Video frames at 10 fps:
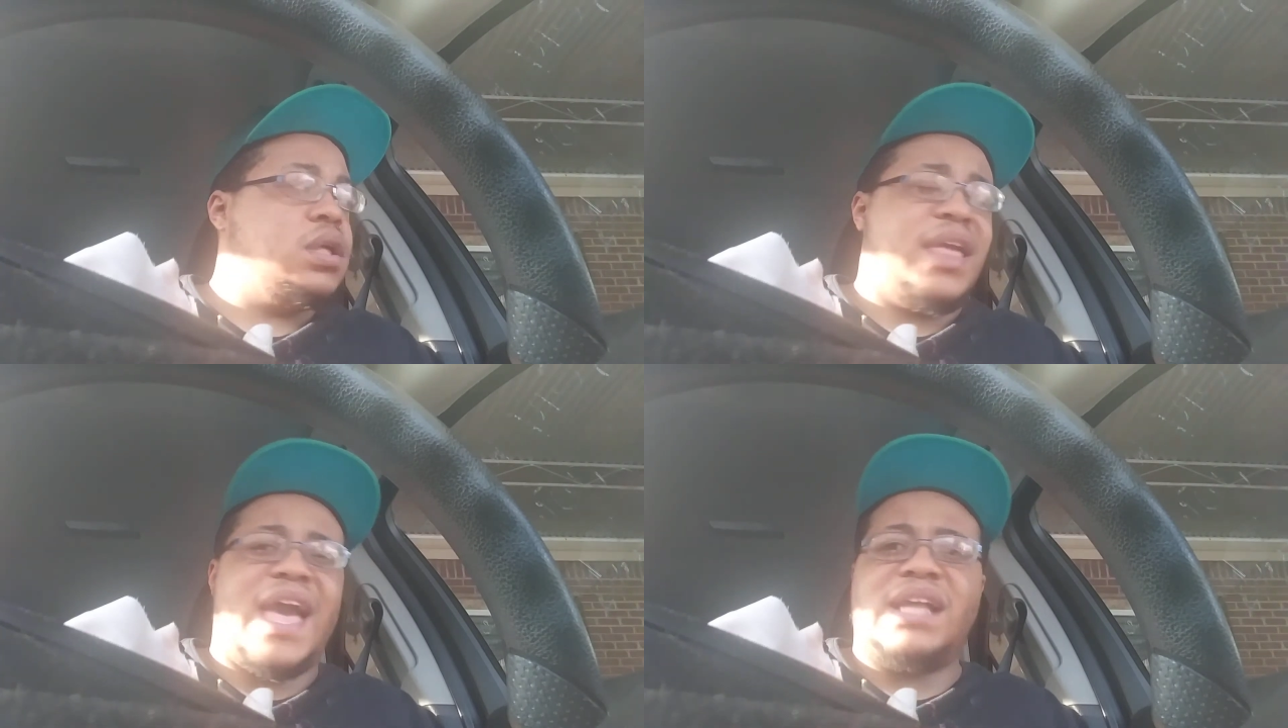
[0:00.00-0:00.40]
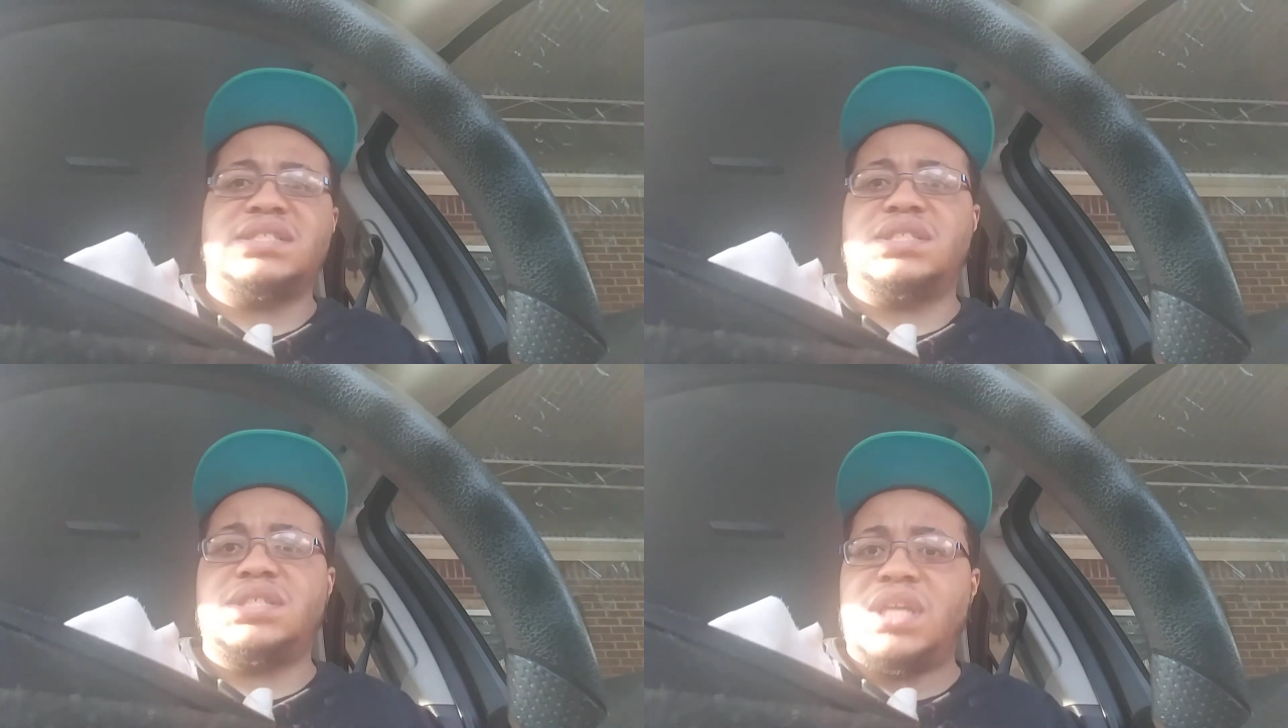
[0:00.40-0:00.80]

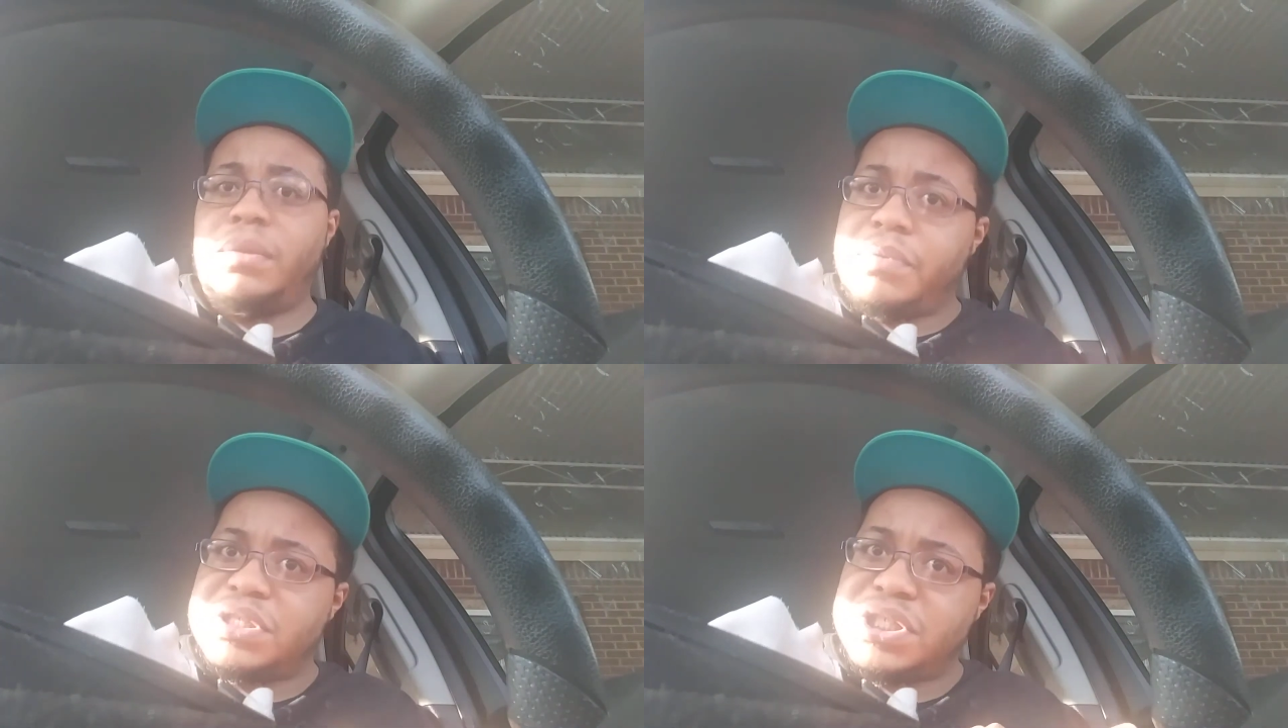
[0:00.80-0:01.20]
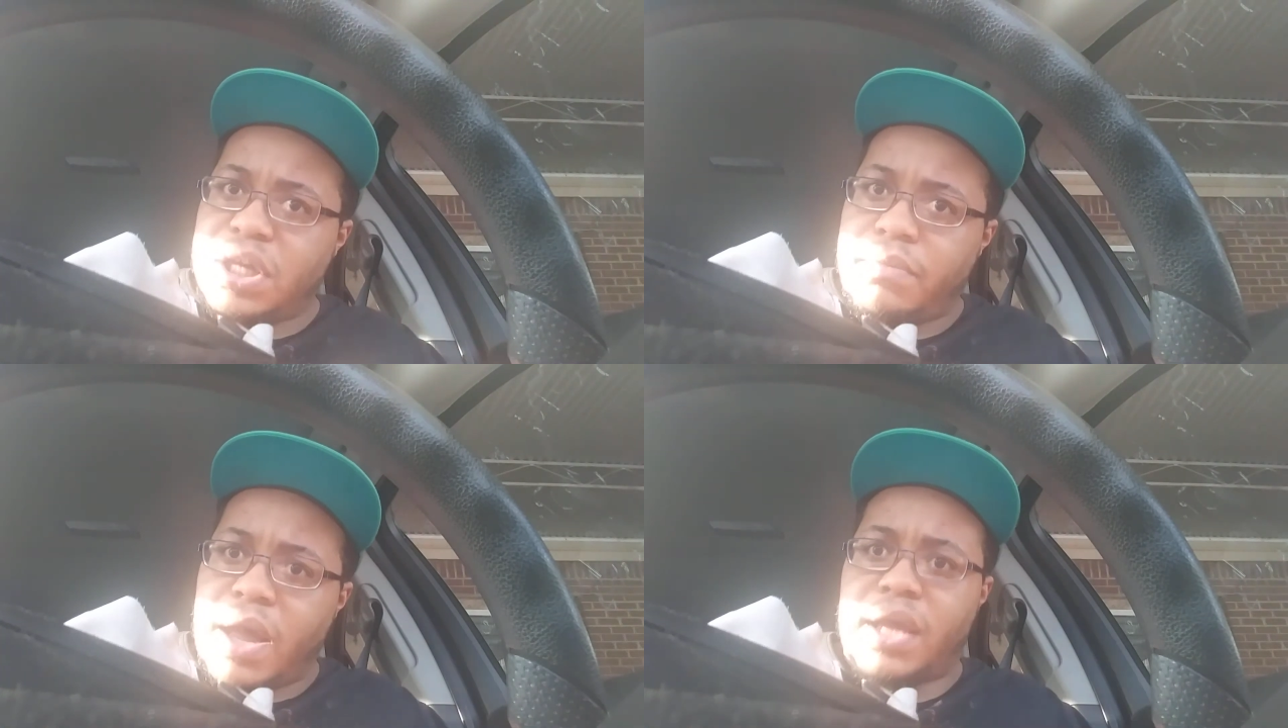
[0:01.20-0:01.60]
Gas is cheap as
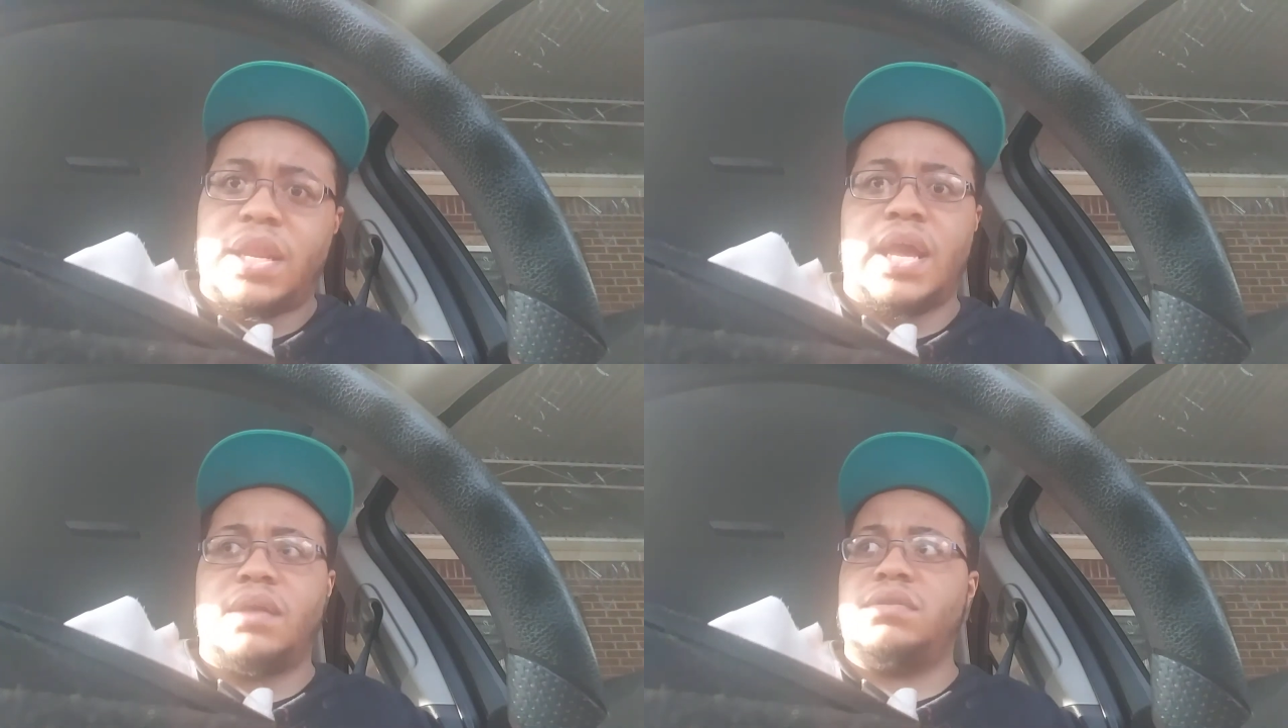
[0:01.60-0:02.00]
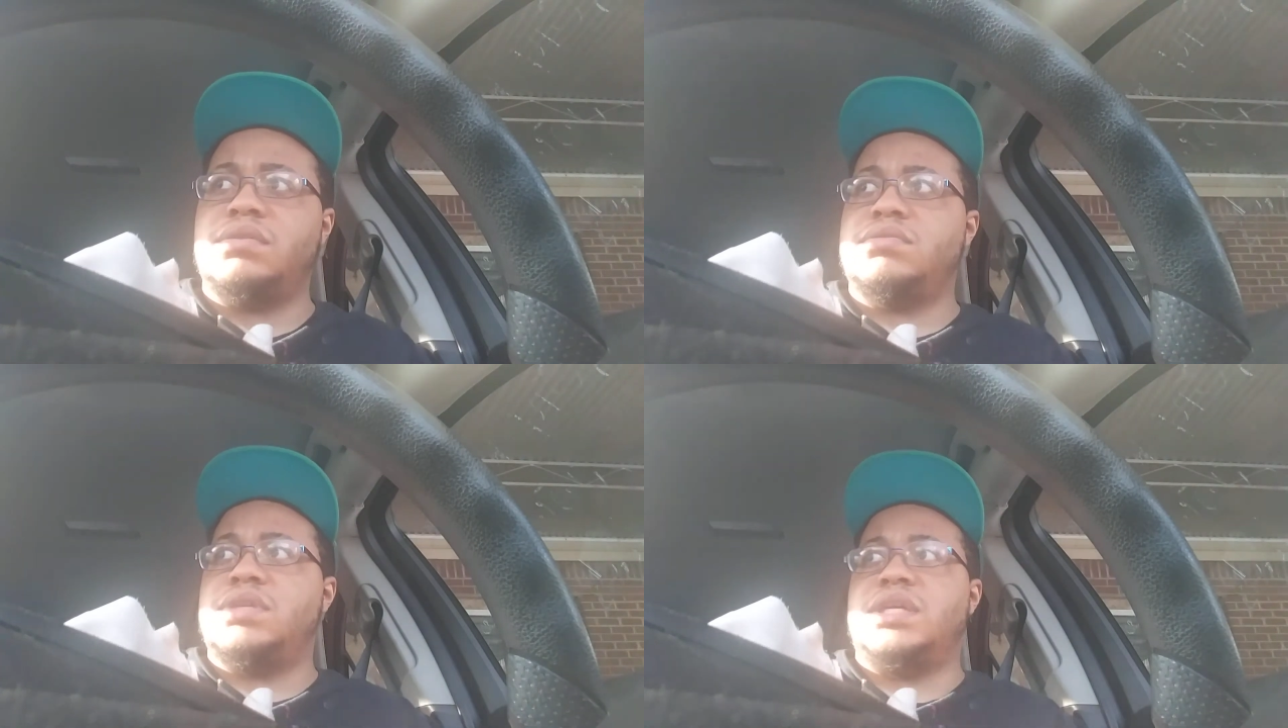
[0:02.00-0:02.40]
shit right
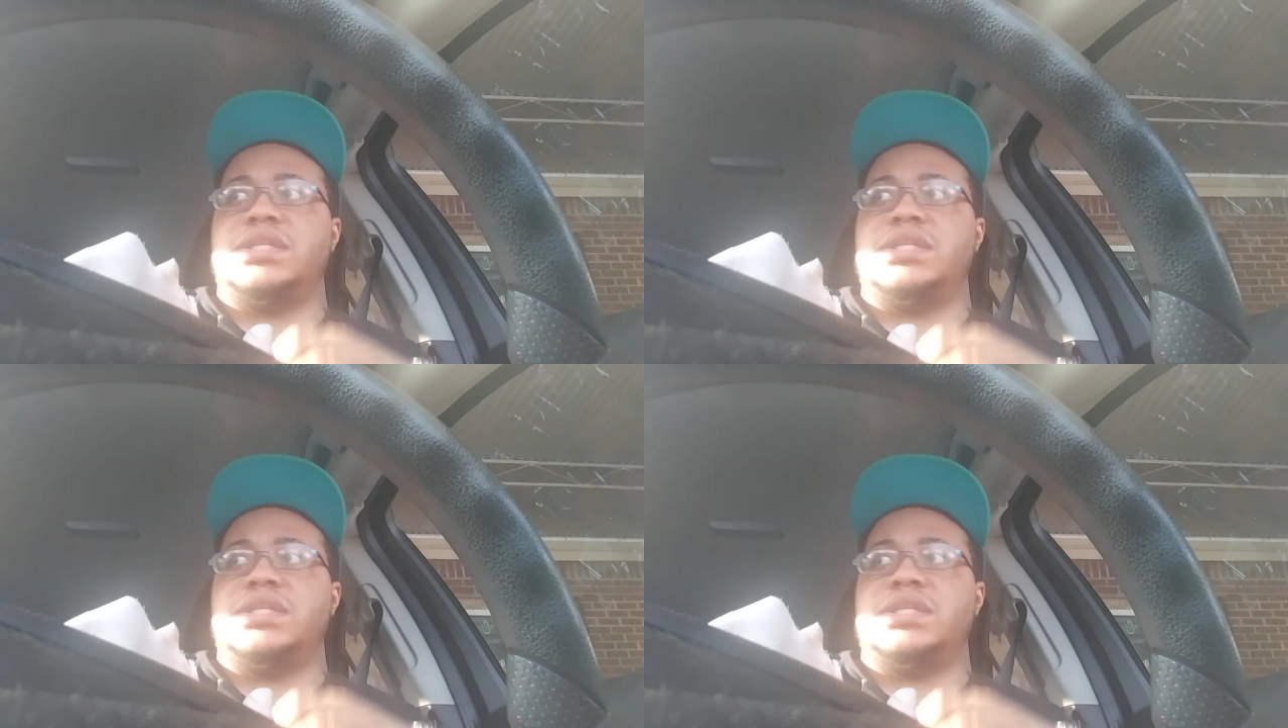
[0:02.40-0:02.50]
now in